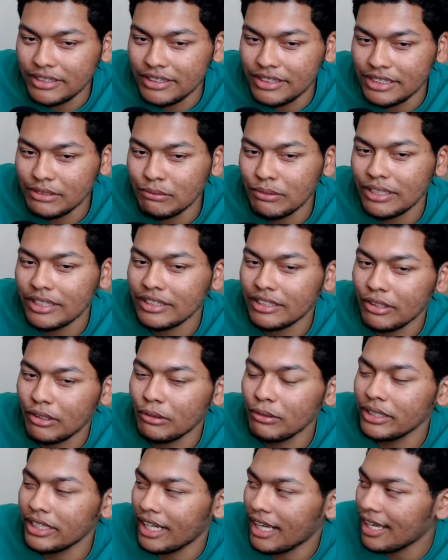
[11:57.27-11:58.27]
He's one of the
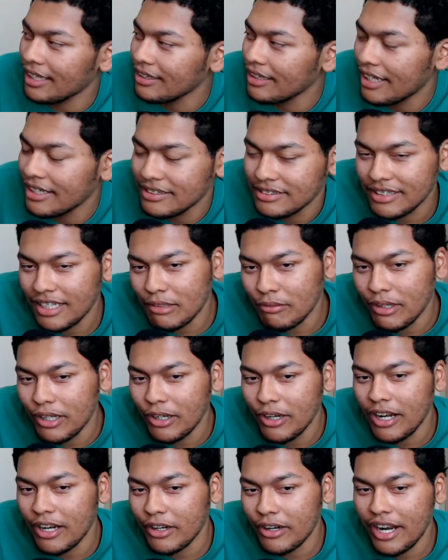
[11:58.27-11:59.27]
only highlights that Ring
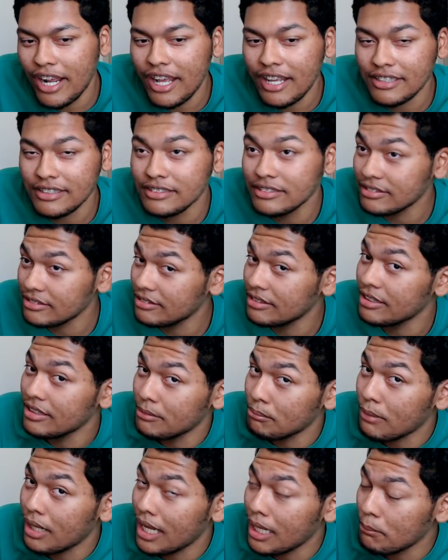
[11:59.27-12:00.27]
of Honor has, in
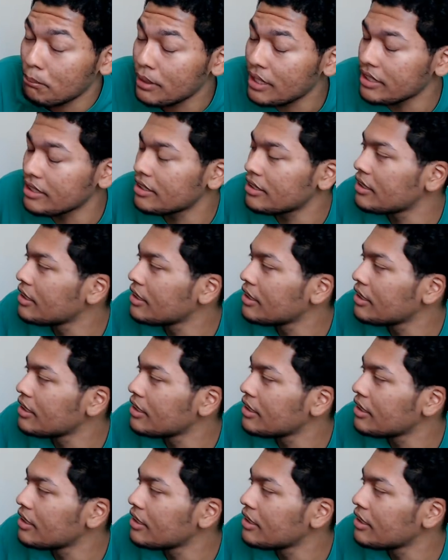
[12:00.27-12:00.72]
my opinion.